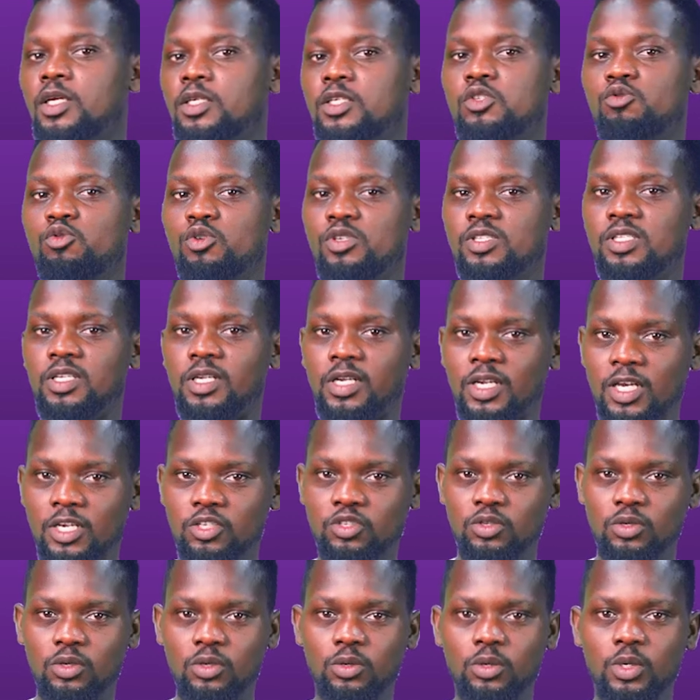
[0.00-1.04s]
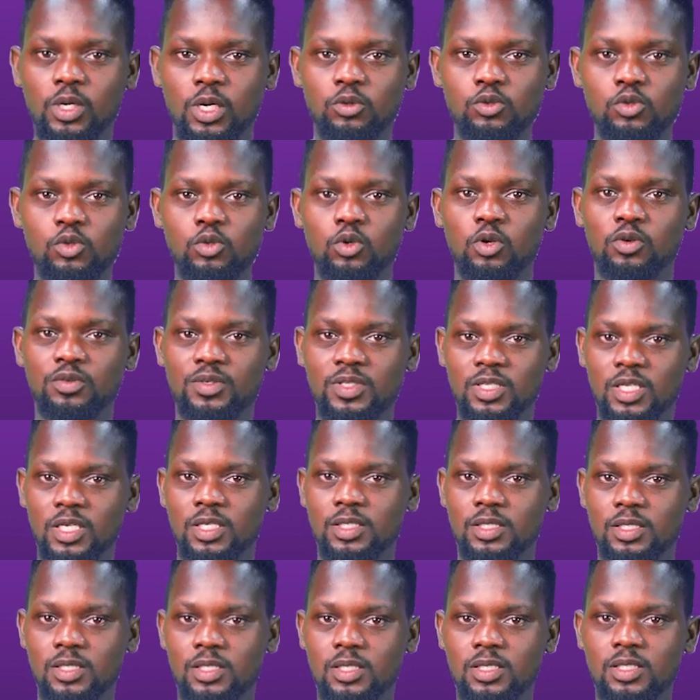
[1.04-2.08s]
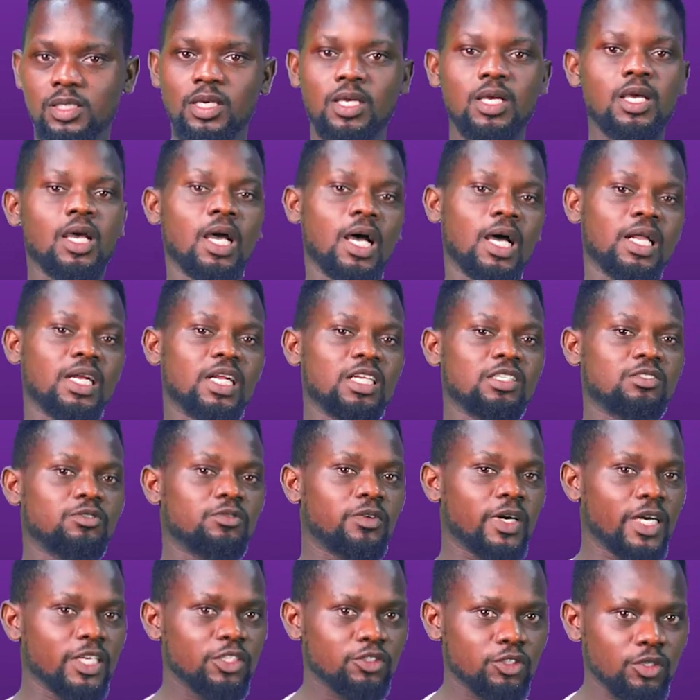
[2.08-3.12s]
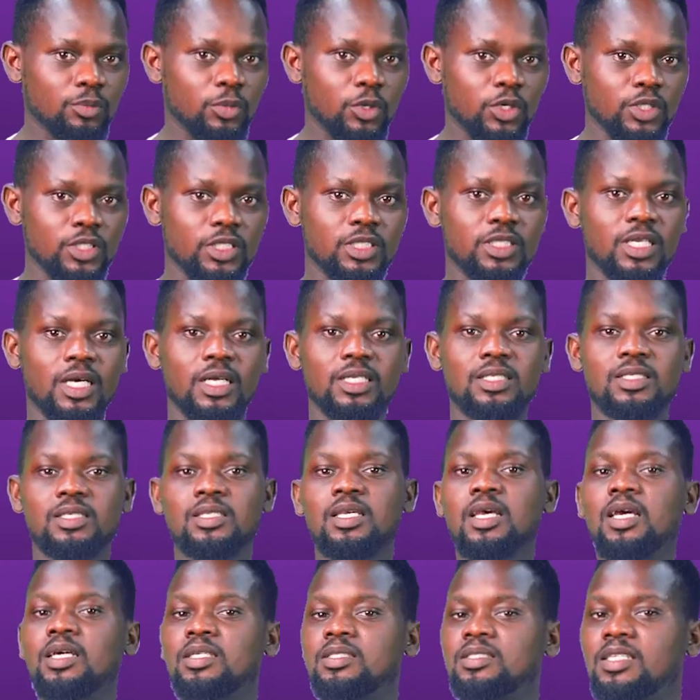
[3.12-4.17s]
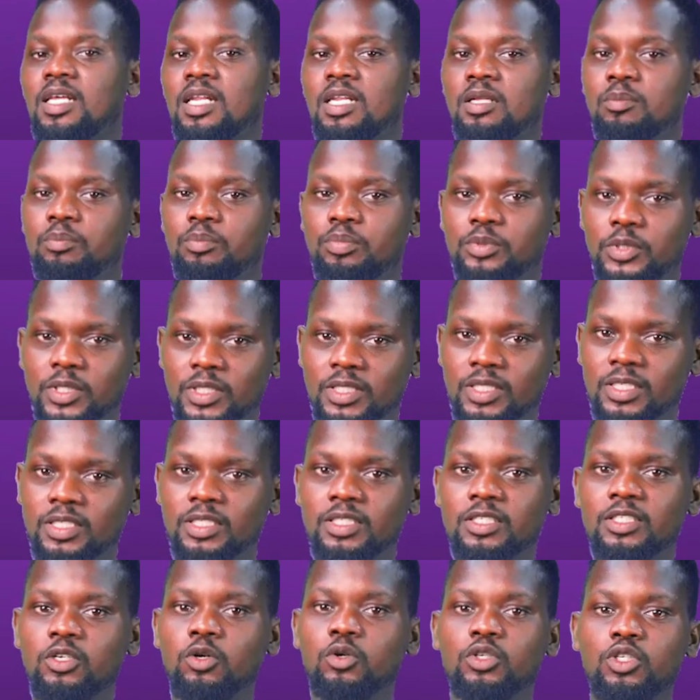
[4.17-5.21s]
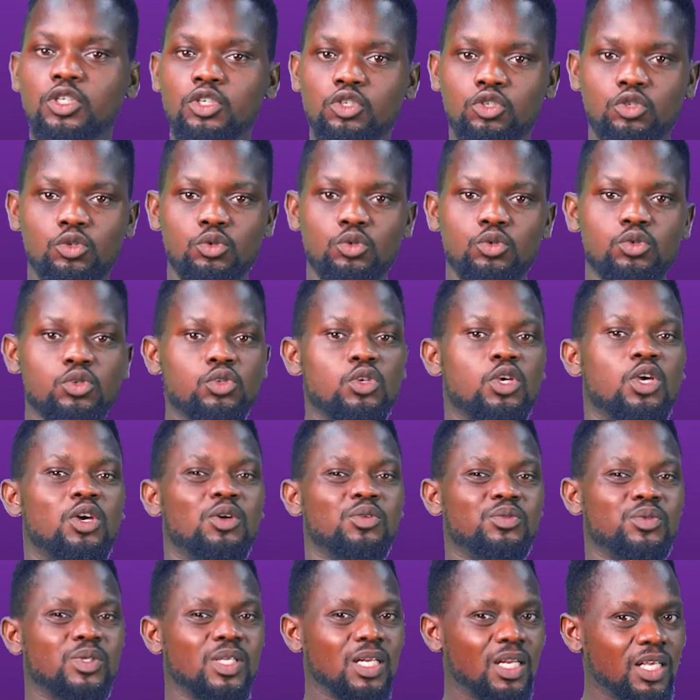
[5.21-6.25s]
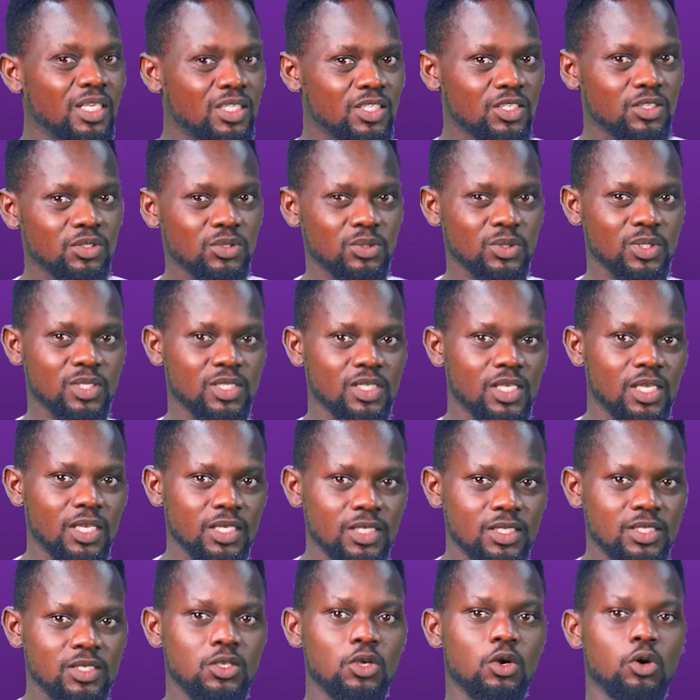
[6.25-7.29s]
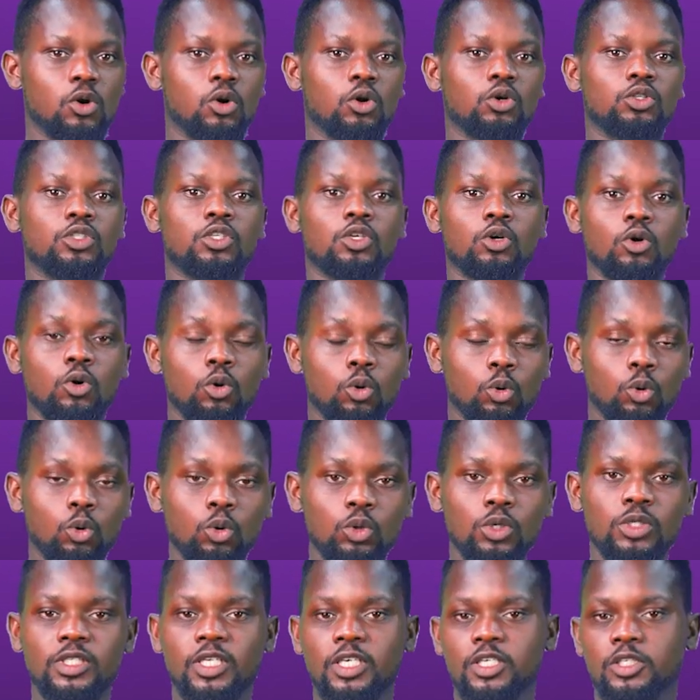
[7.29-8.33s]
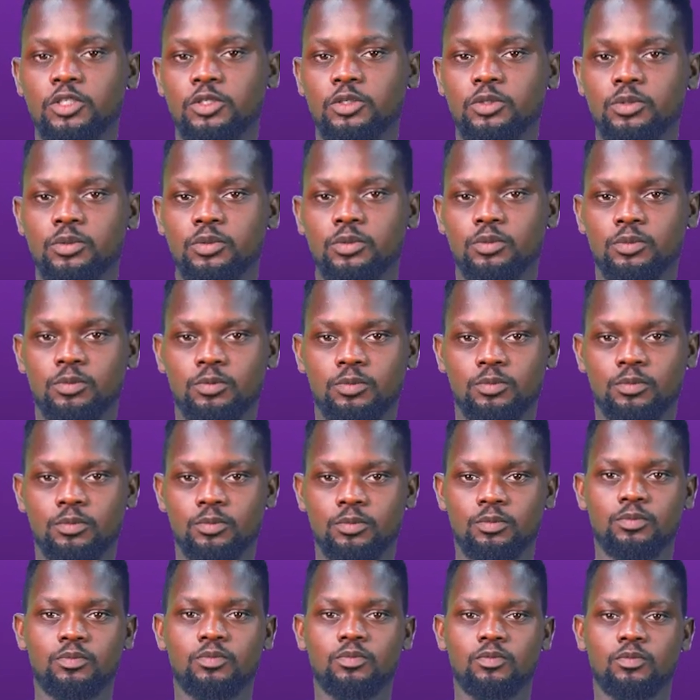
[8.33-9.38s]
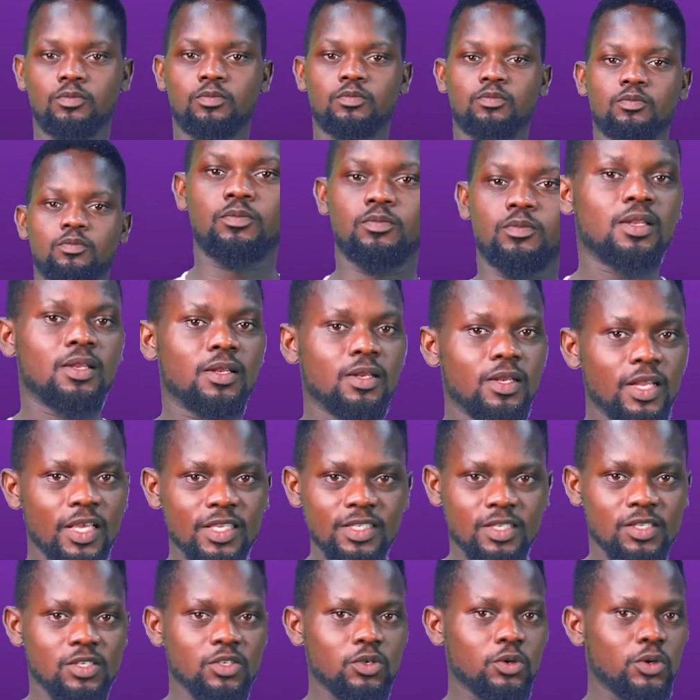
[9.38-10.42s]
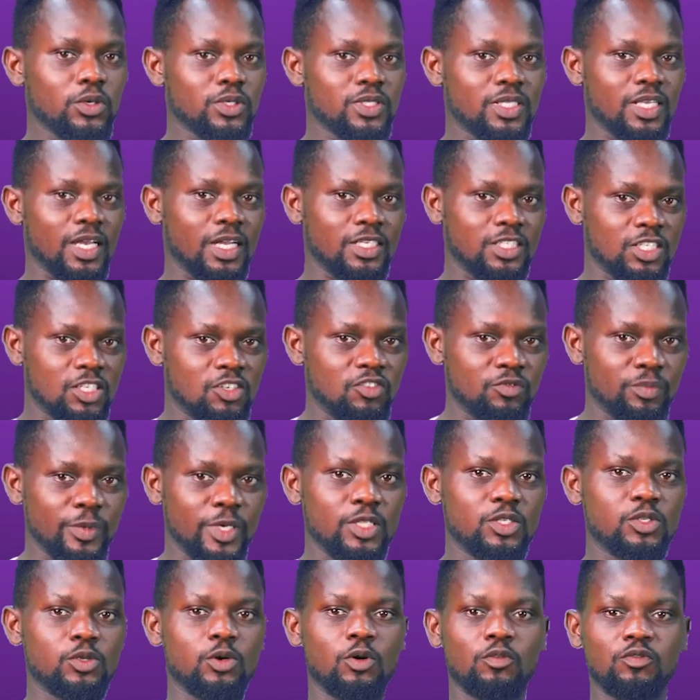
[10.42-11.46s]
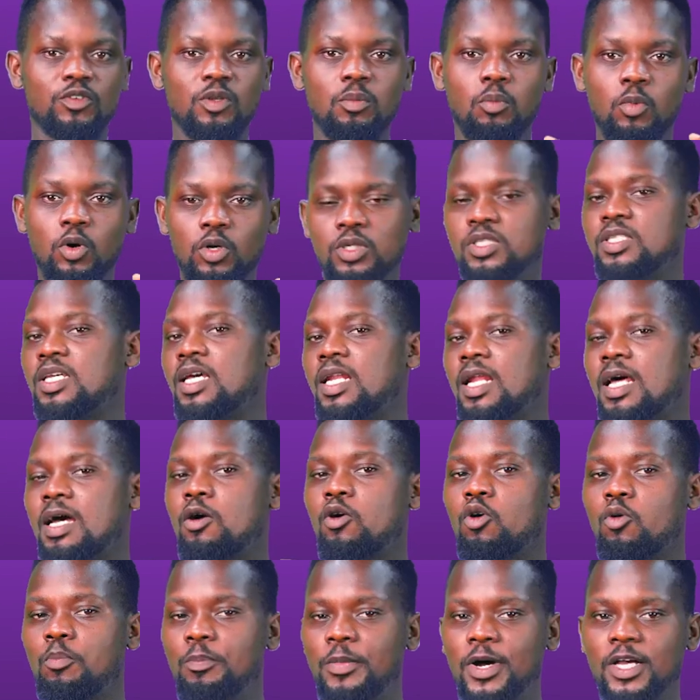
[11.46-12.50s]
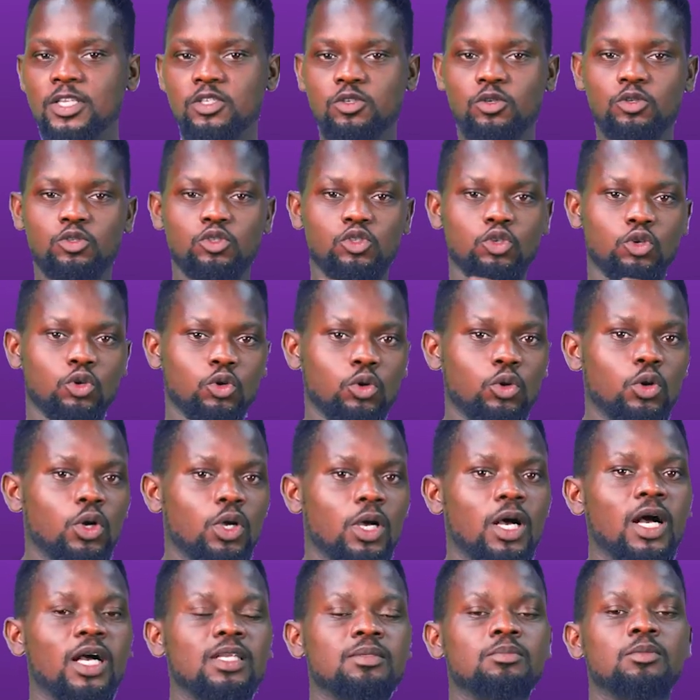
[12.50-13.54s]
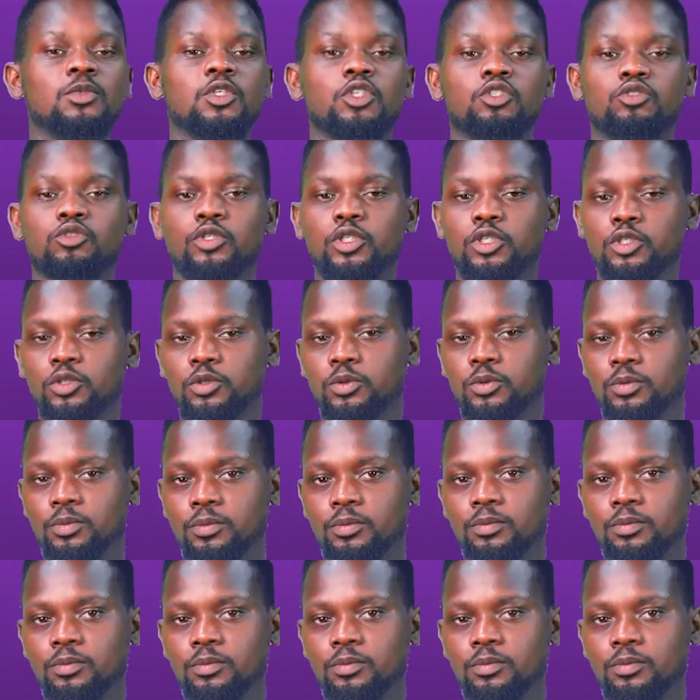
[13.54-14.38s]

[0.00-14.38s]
This was the National Council of States, an advisory body that deliberated on issues relating to states or the whole nation. Let's discuss the achievements of the Murtala Obasanjo administration.